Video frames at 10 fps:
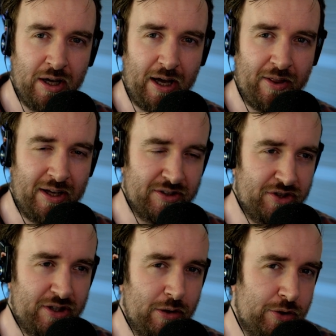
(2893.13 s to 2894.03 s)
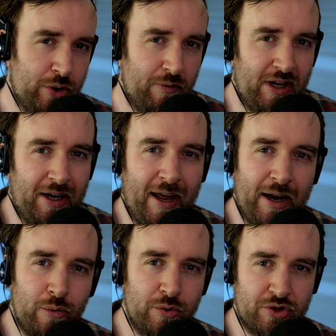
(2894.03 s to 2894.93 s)
And that still sort of
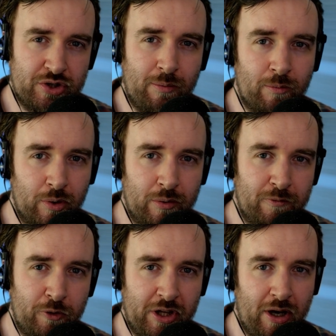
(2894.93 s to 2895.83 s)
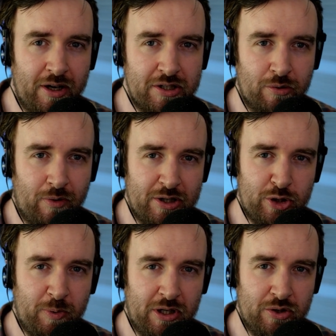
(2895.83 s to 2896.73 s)
allows some room for the eye to
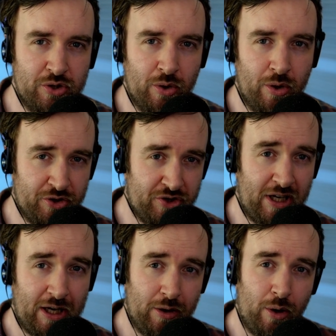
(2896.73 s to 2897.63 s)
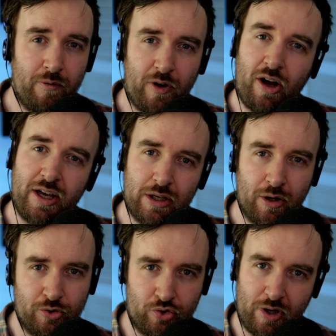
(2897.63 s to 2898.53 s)
rest because you're not seeing a lot of high
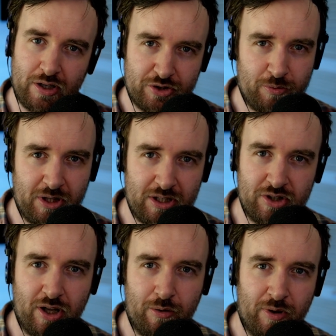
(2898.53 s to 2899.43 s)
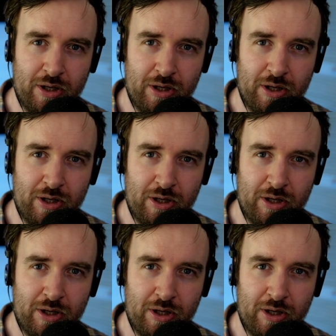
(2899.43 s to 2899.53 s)
contrasts with each other, right?